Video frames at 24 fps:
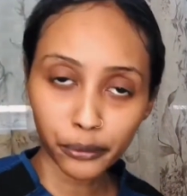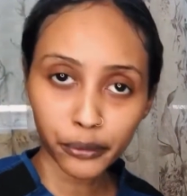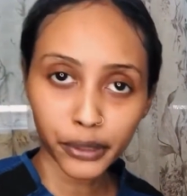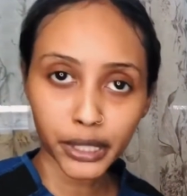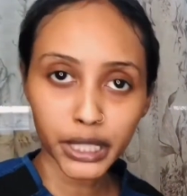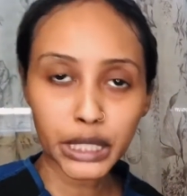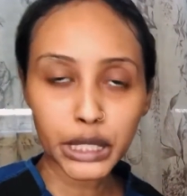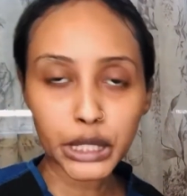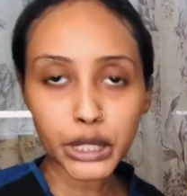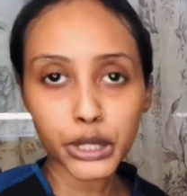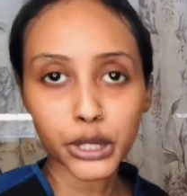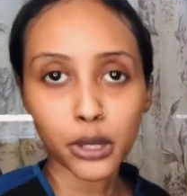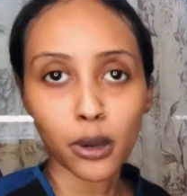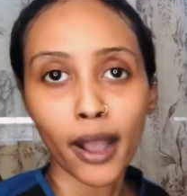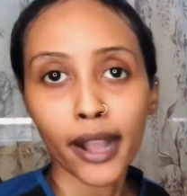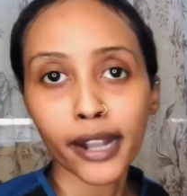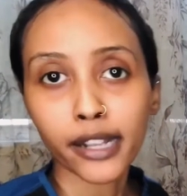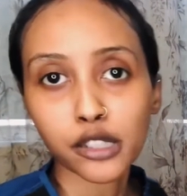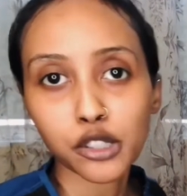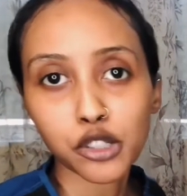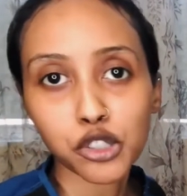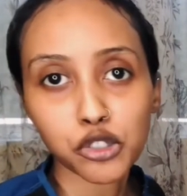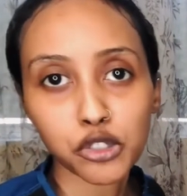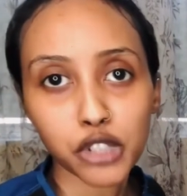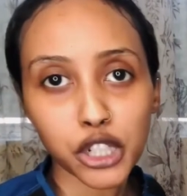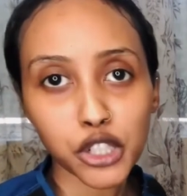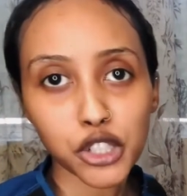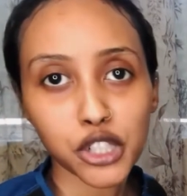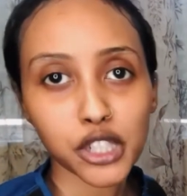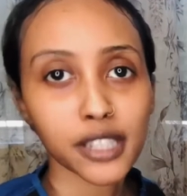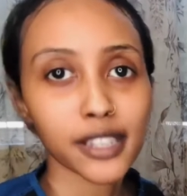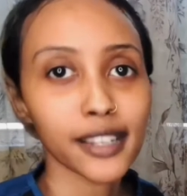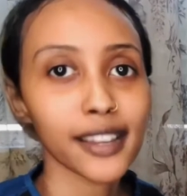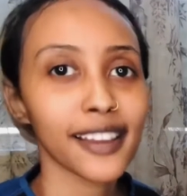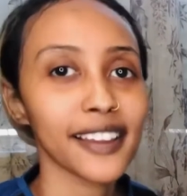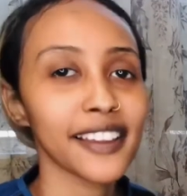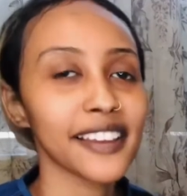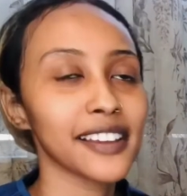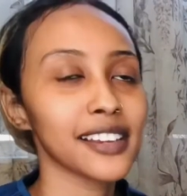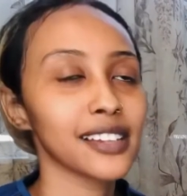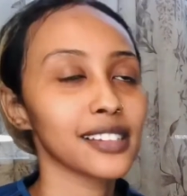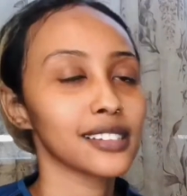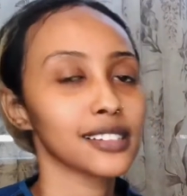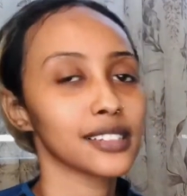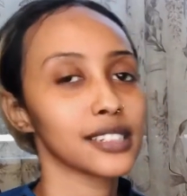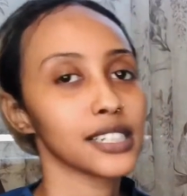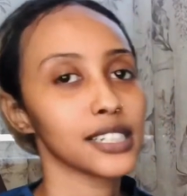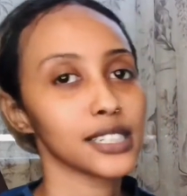You know, I could stretch it.
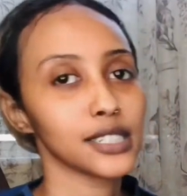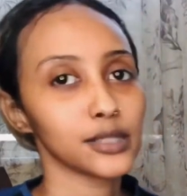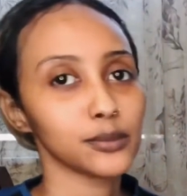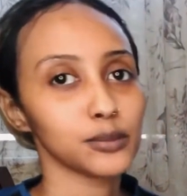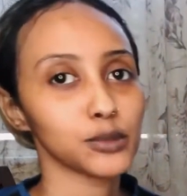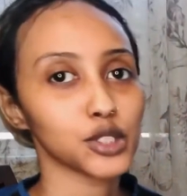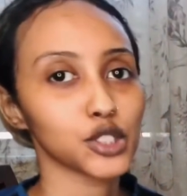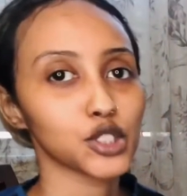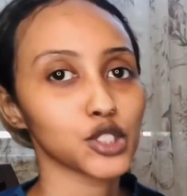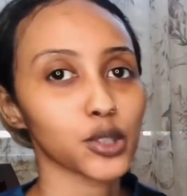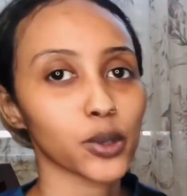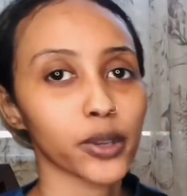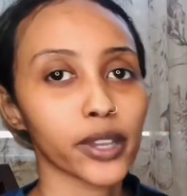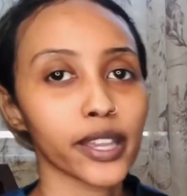Just joking.